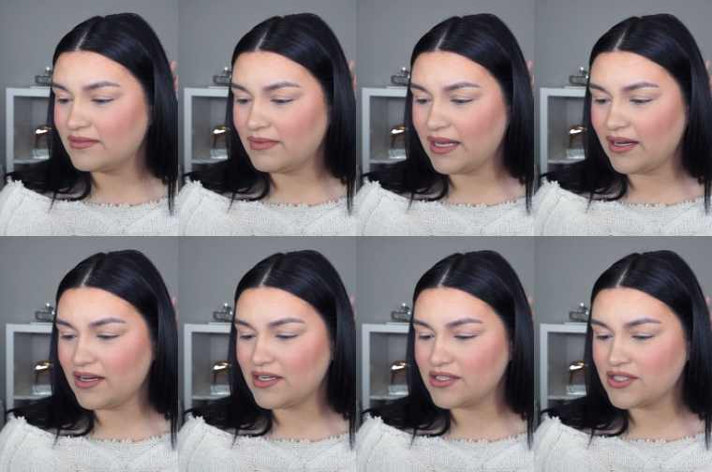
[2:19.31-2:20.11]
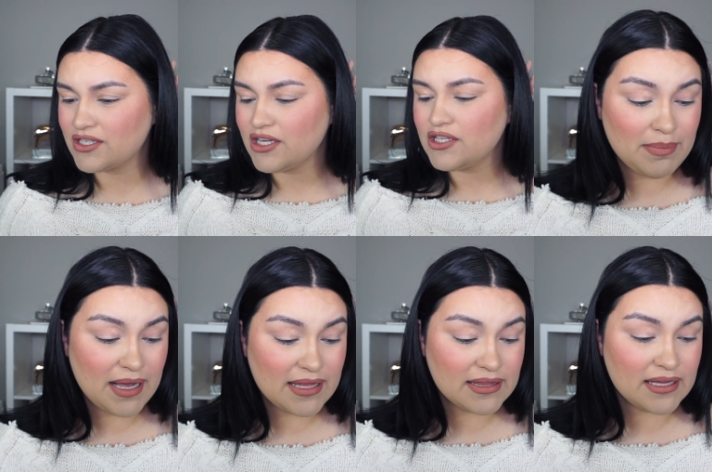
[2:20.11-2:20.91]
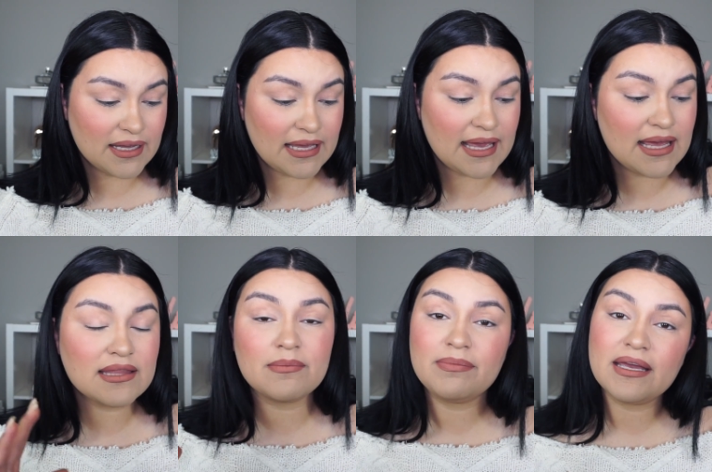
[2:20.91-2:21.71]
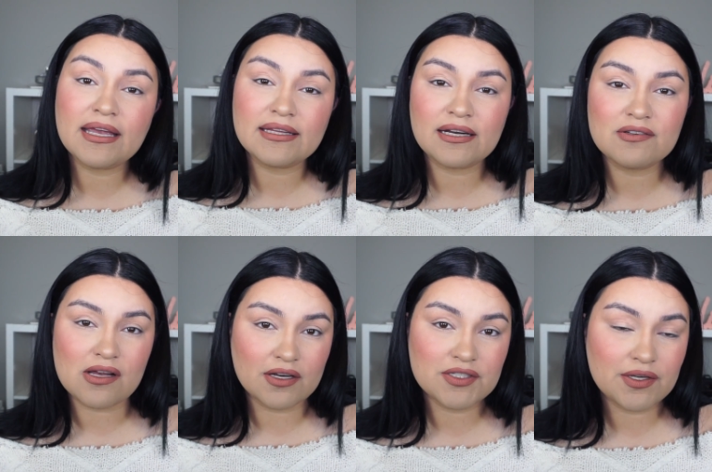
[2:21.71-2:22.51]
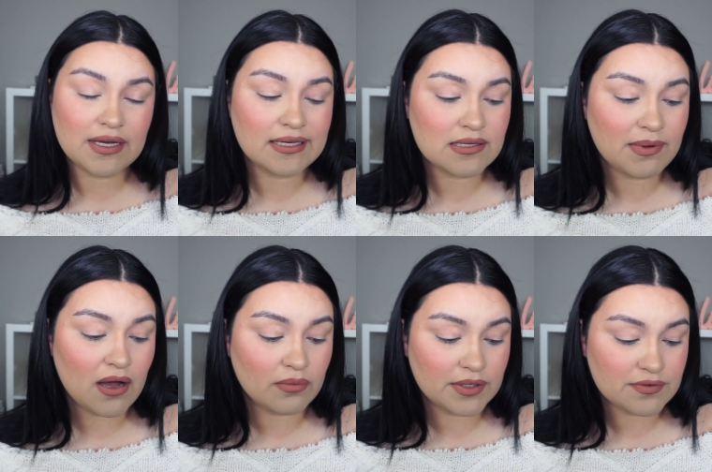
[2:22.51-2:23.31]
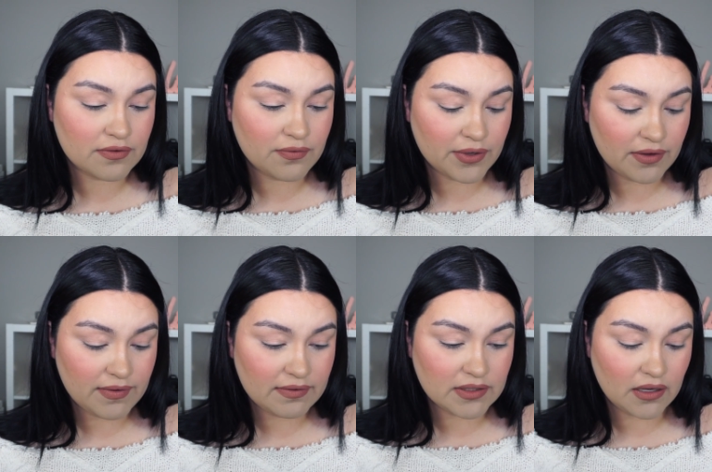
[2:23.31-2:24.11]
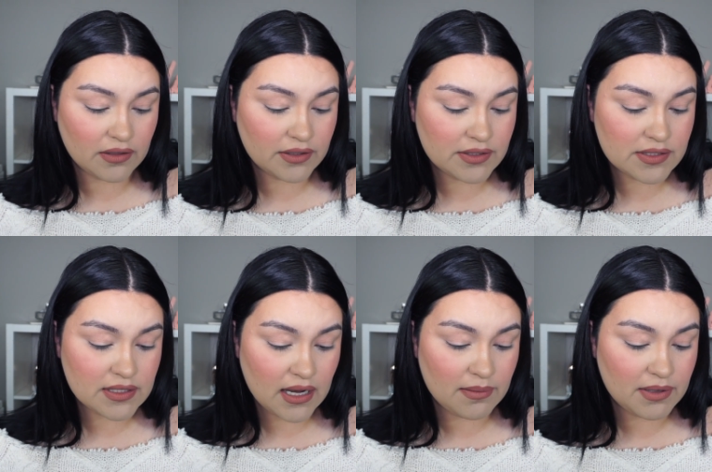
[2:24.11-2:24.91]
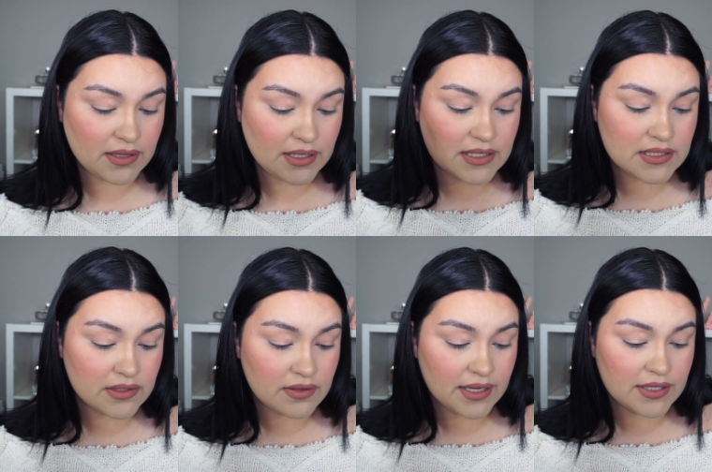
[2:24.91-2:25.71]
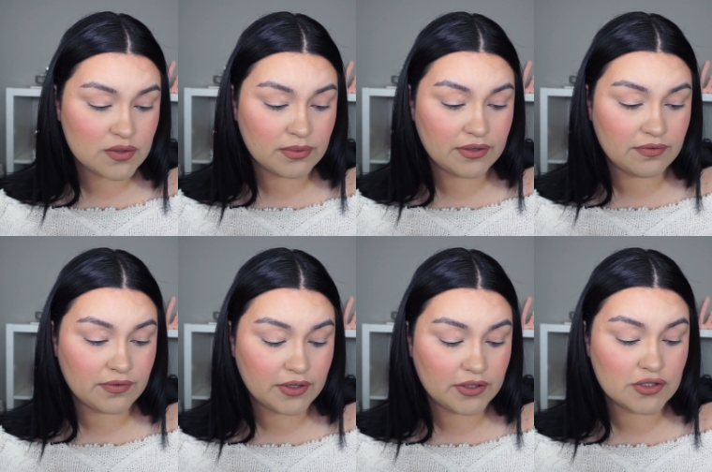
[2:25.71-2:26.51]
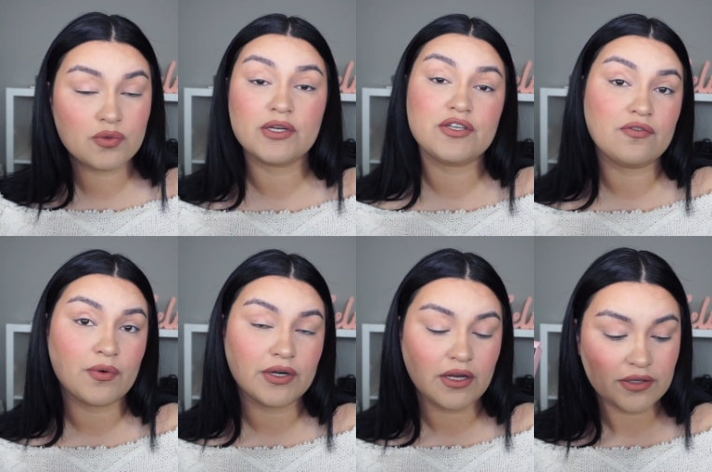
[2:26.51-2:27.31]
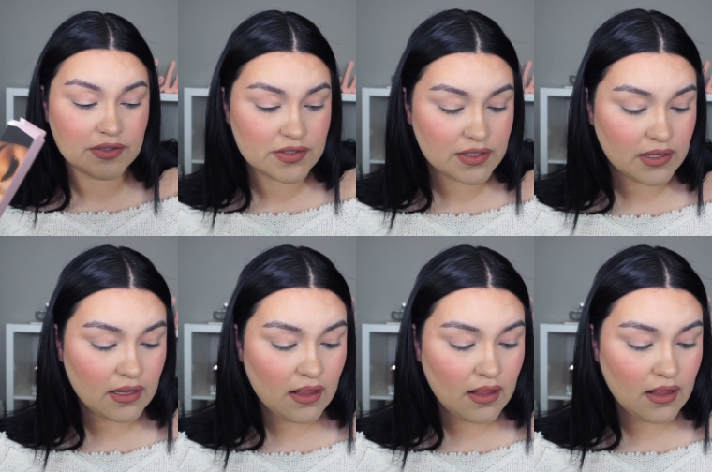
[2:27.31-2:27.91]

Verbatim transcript: My gosh. But the kit, the big kit that I was talking to you guys about, runs for $45. These little kits run for $24.